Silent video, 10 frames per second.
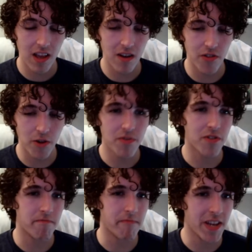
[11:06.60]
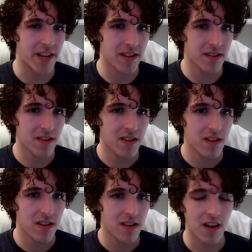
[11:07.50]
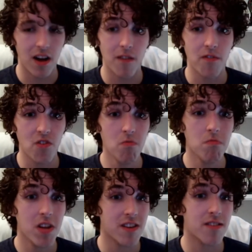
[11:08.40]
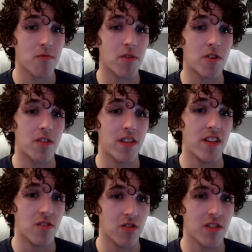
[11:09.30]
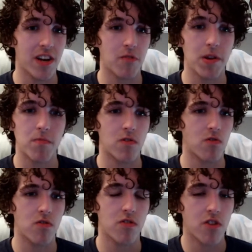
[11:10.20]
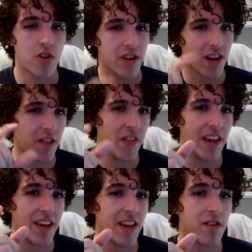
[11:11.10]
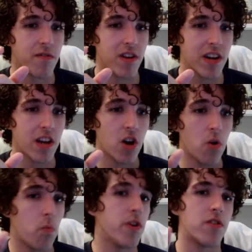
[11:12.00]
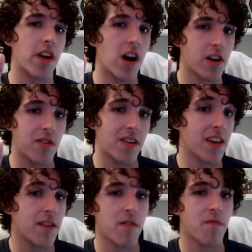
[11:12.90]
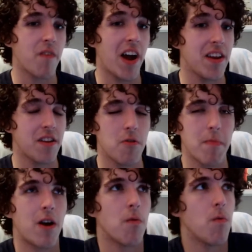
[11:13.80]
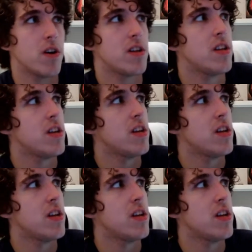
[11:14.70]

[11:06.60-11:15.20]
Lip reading: There was a few minutes where it looked like we were turning on that gear of like, we are not going to give up fighting no matter what.